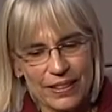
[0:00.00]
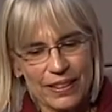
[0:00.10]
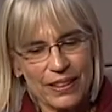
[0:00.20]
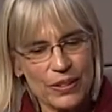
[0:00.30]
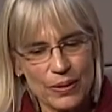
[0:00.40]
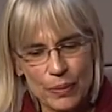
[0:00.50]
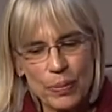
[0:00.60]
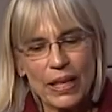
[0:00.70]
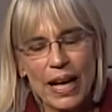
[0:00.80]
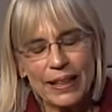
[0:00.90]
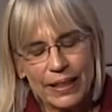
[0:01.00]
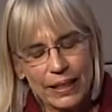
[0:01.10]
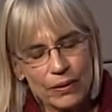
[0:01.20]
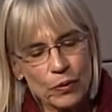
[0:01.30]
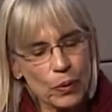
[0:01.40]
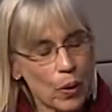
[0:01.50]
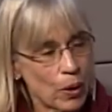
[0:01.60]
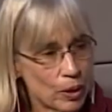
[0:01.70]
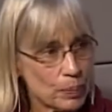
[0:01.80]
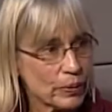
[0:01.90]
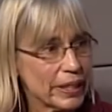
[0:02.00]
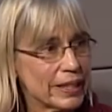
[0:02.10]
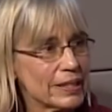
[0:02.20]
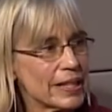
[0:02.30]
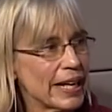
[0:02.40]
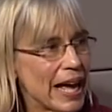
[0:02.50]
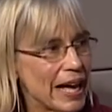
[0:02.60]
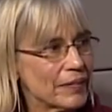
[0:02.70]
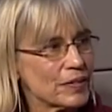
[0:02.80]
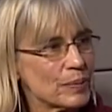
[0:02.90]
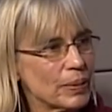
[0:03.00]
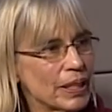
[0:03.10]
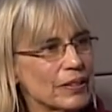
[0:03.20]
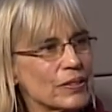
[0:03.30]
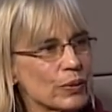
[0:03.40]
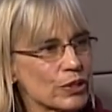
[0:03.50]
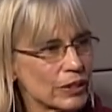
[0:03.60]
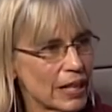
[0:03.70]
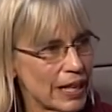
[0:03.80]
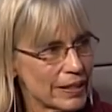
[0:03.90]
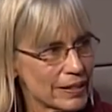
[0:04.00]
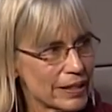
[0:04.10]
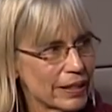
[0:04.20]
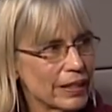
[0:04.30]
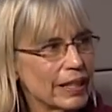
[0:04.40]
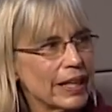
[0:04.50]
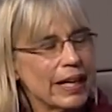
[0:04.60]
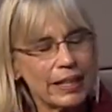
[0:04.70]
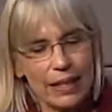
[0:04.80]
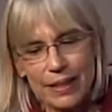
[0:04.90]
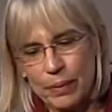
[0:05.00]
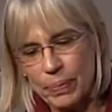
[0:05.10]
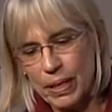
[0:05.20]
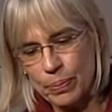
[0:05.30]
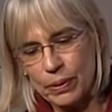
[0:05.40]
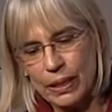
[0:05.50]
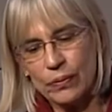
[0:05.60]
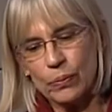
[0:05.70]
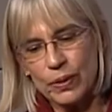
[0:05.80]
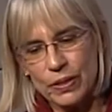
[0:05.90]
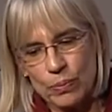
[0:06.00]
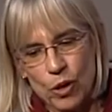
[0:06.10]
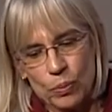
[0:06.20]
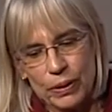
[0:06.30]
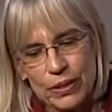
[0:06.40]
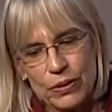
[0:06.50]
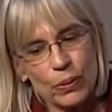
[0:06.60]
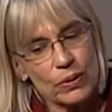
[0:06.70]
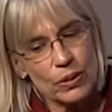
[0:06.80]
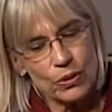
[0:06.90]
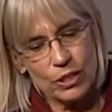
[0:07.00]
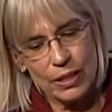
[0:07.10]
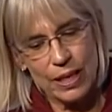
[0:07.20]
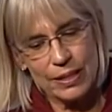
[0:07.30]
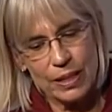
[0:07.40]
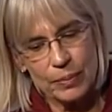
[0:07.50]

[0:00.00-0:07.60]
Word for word: Very good. But I think of all breeds, they have to be socialized. Mm-hmm. And I think people, even with small breeds, don't socialize them